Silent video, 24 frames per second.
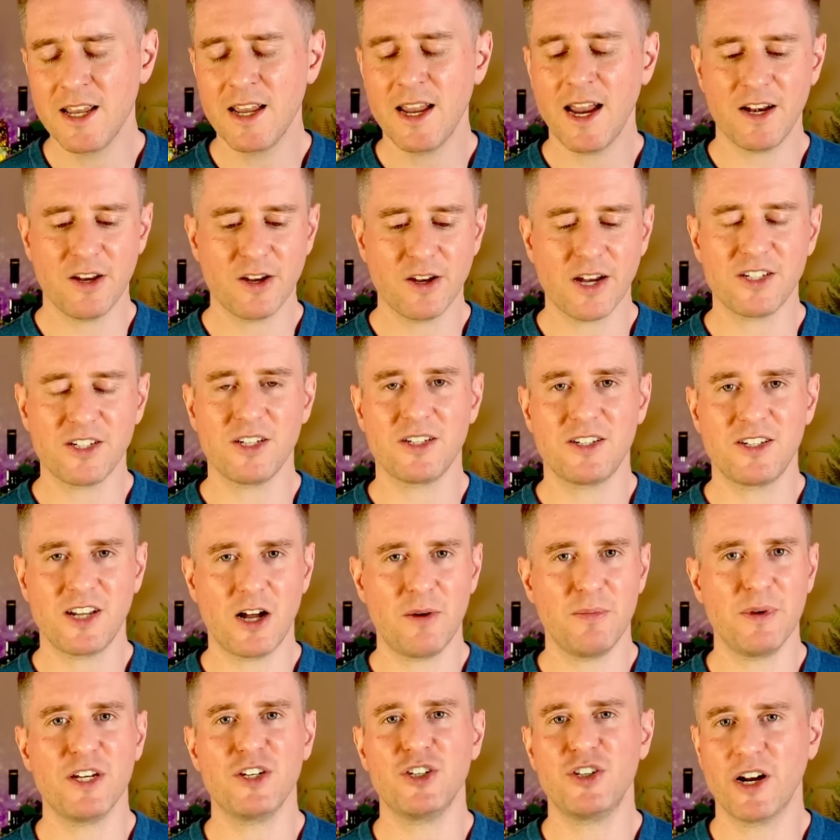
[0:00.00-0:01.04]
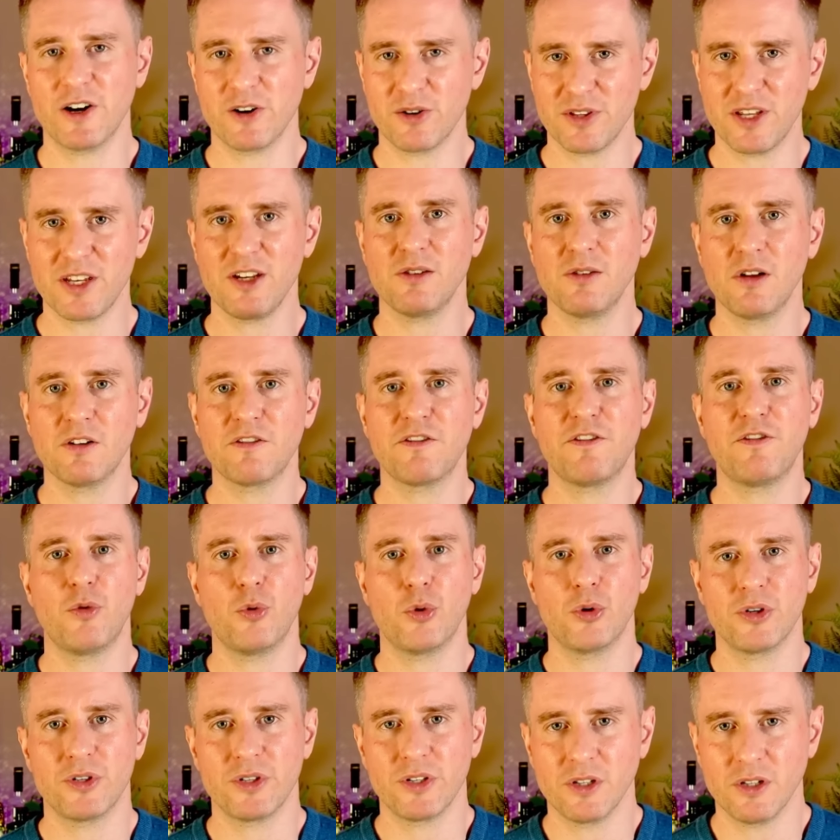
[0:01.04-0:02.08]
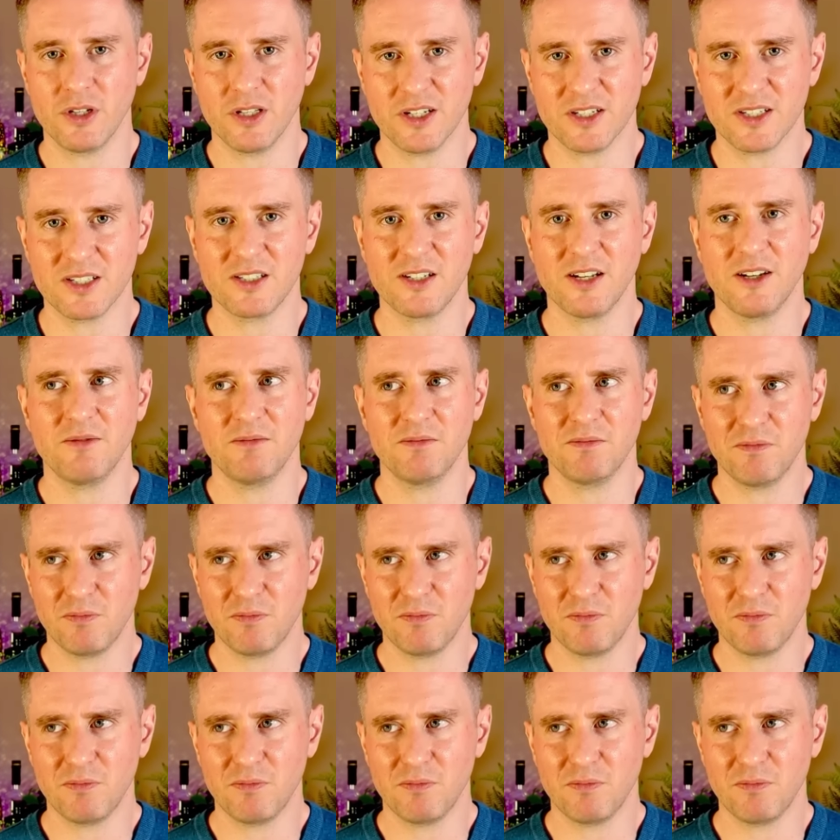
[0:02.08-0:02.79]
And you guys just tell me in general that you look forward to the lists. And